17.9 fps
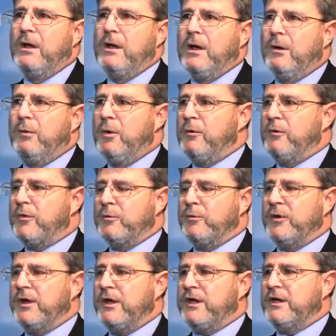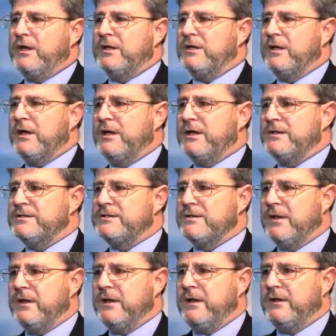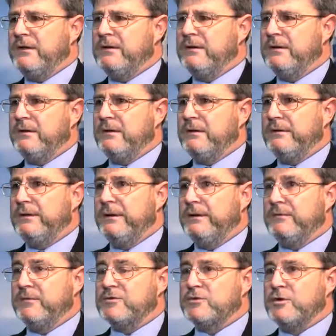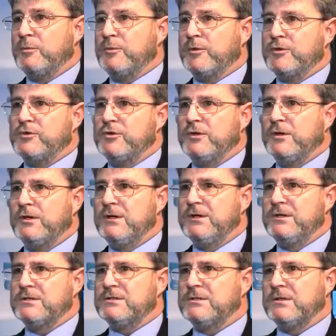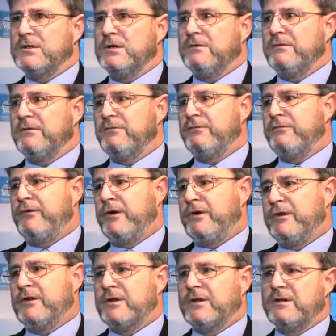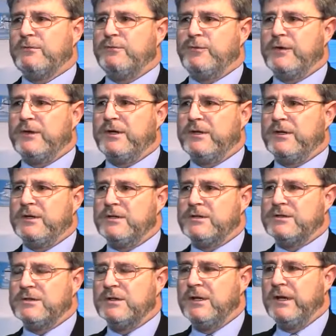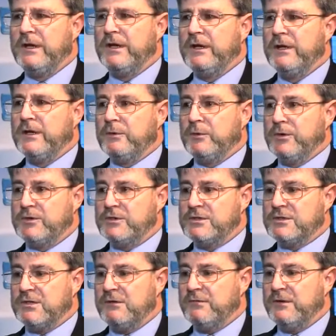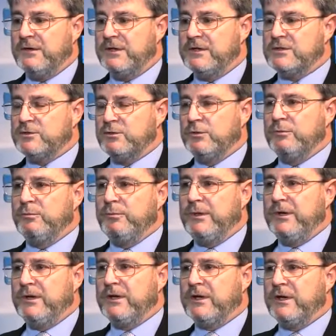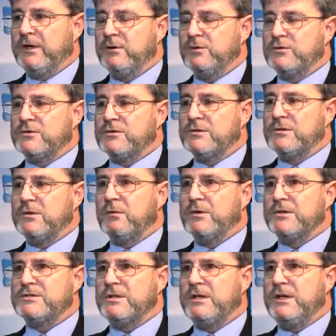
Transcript: However, we recognise that there's opportunities to give a further configuration, which is having its own bearing housing, which